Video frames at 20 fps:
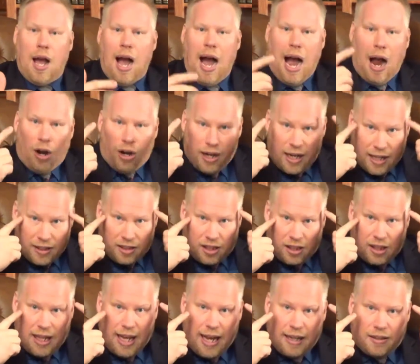our
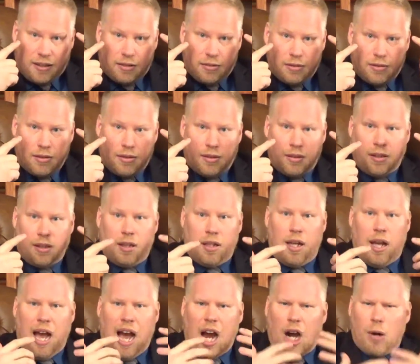intellect,
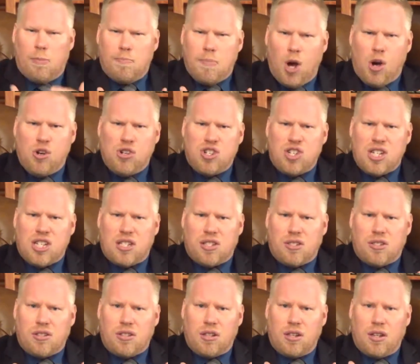our
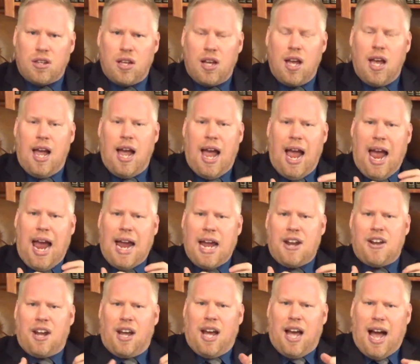emotions,
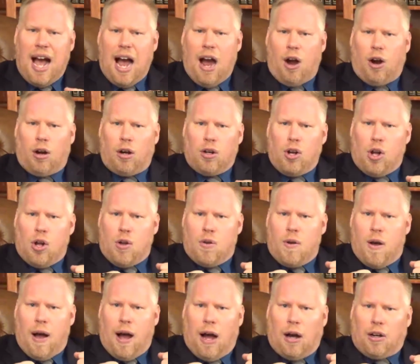and our
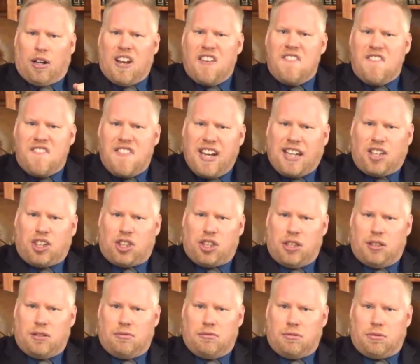
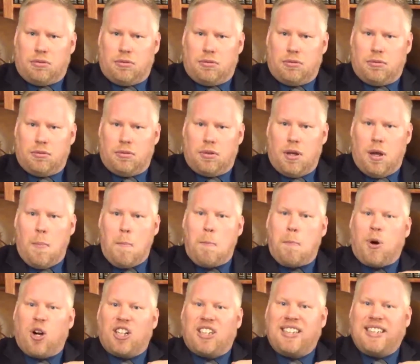convictions,
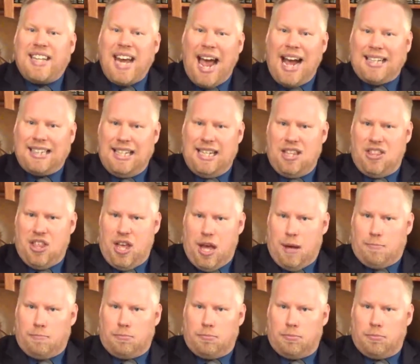protecting
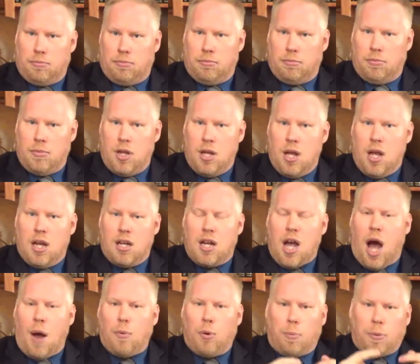them.
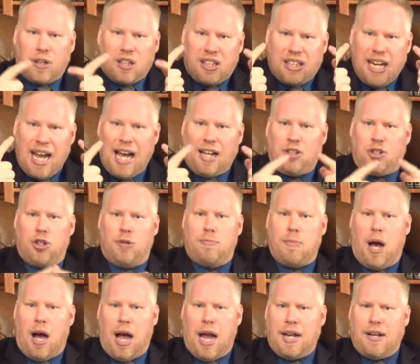God will protect your
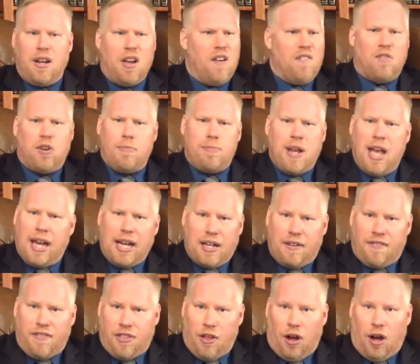mind from
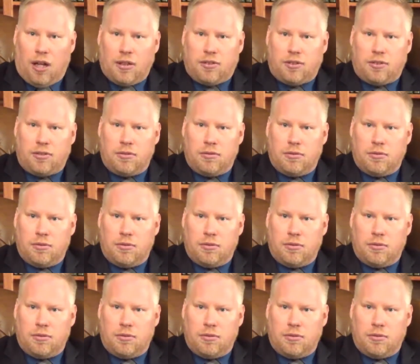negative thoughts.